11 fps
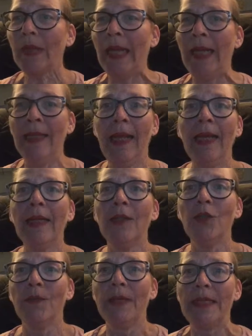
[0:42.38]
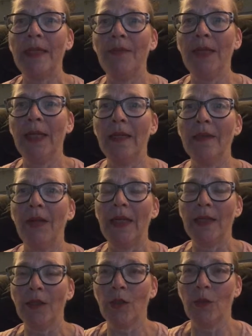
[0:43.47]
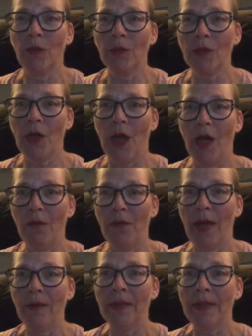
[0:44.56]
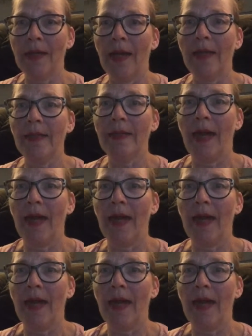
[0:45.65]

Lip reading: And then towards evening, when it cooled off outside,